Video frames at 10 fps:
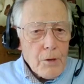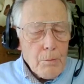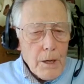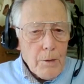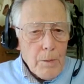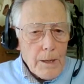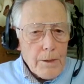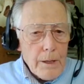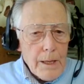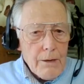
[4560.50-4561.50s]
bear in mind
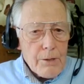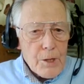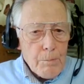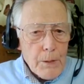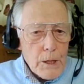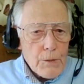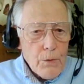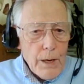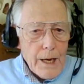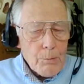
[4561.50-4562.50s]
that here is a
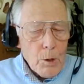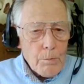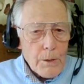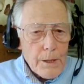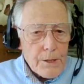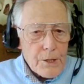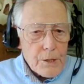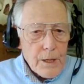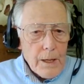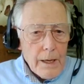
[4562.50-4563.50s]
peaceful animal, but
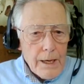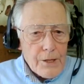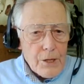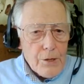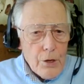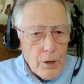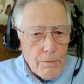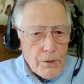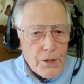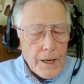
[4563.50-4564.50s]
it's a
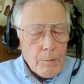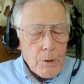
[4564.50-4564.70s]
nervous animal.